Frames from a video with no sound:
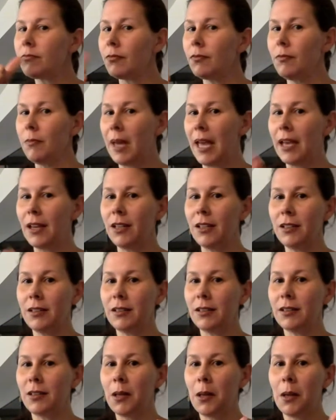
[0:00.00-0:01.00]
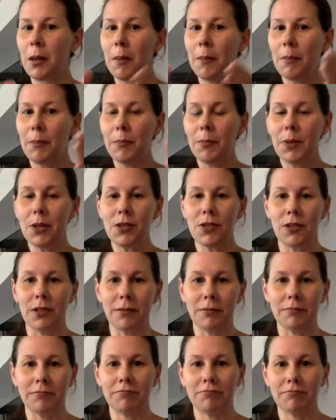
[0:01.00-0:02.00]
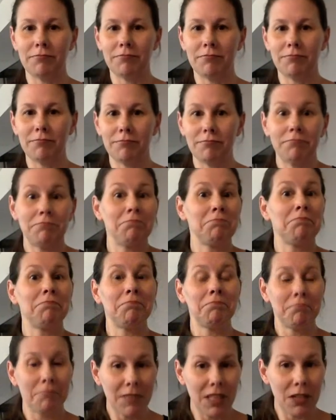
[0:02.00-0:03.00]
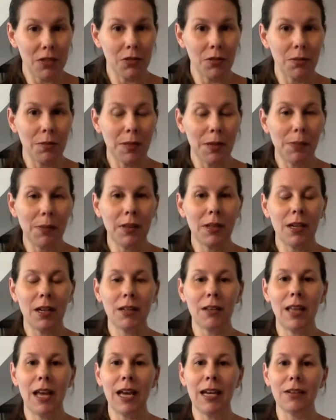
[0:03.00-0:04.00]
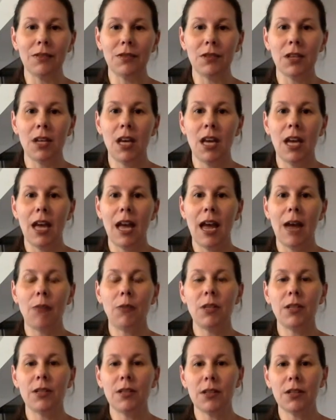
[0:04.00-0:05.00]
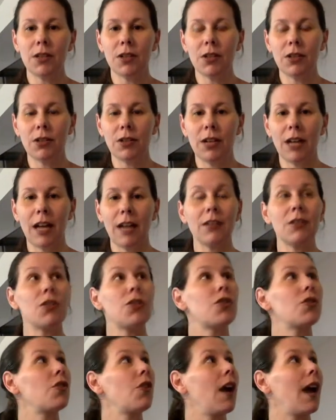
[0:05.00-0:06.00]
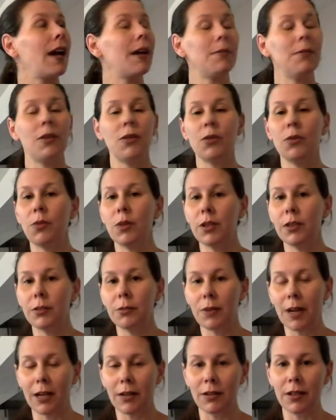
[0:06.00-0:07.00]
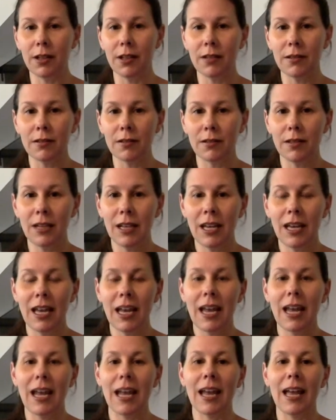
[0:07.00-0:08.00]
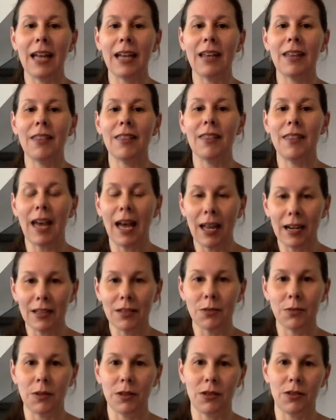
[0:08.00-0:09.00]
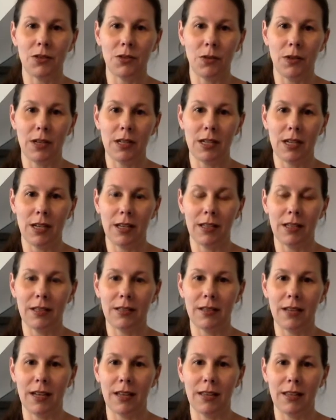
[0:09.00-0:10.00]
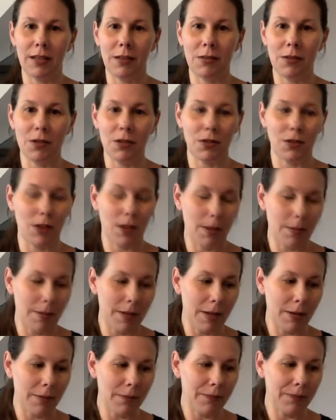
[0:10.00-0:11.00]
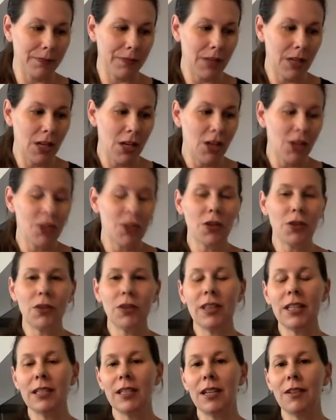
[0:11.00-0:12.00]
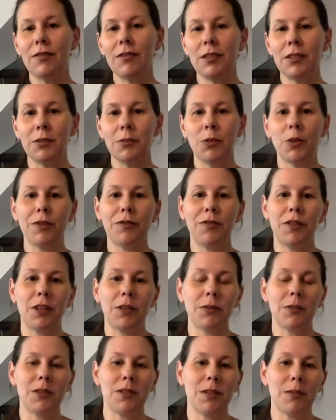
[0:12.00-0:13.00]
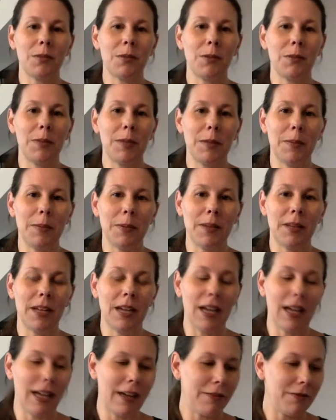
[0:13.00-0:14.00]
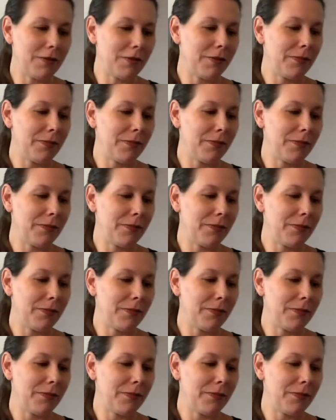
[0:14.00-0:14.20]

Mail person. These are the people in our lives. And we start to learn how to describe the world around us. And that is what storytelling sign language is all about. So let's have a little more fun with some of the people that I have.